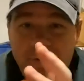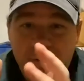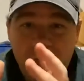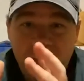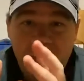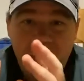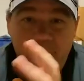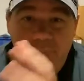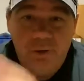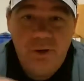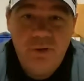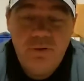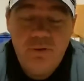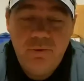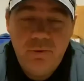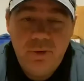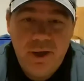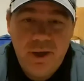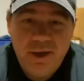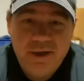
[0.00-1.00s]
the
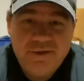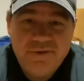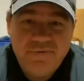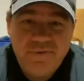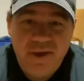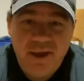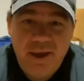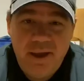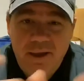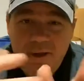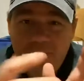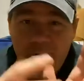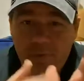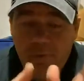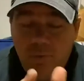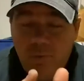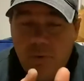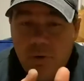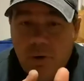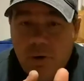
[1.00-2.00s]
blue ice fade
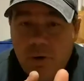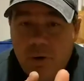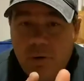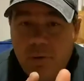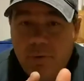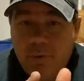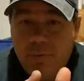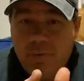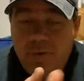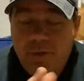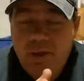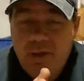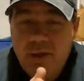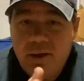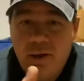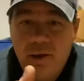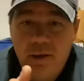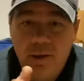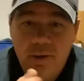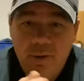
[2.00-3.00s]
or
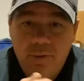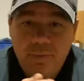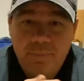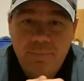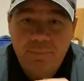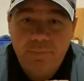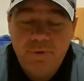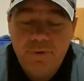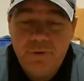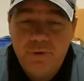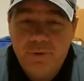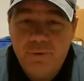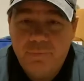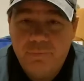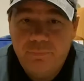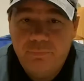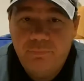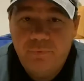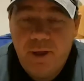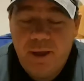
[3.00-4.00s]
the
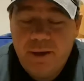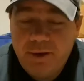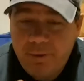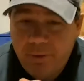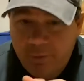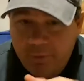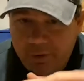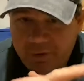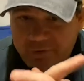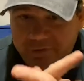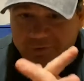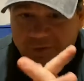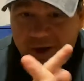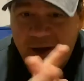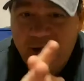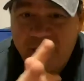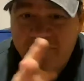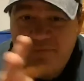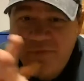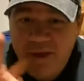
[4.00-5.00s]
red and orange
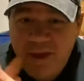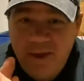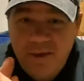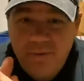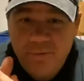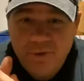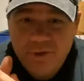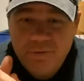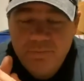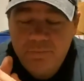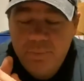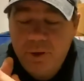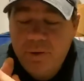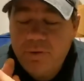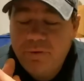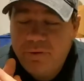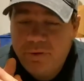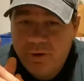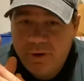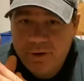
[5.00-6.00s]
fire fade, which
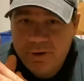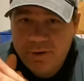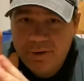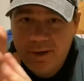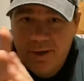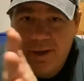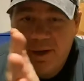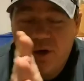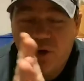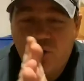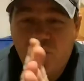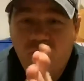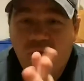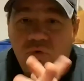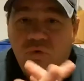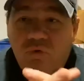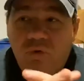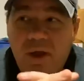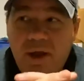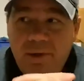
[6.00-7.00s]
both are
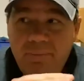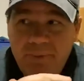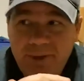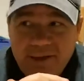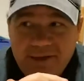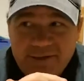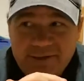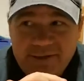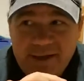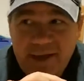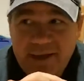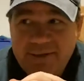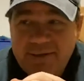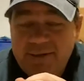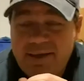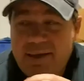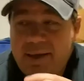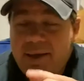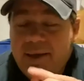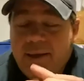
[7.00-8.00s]
incredibly
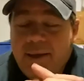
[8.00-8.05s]
sexy.